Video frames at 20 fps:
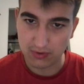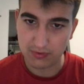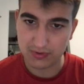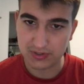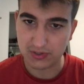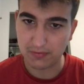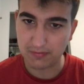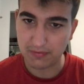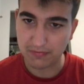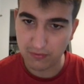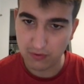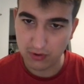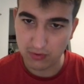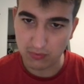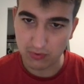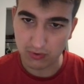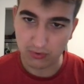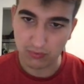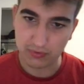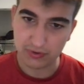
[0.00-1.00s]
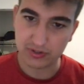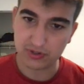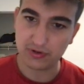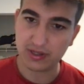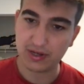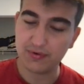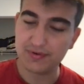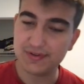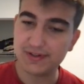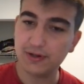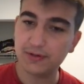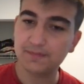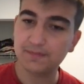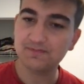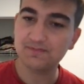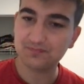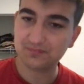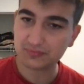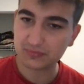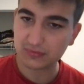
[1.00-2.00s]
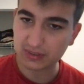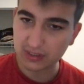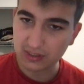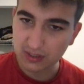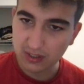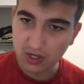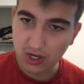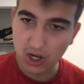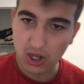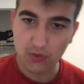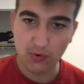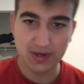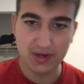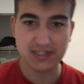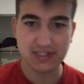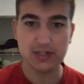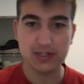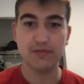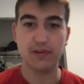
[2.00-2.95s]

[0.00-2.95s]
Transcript: result before, we'll return that result. Otherwise, here's the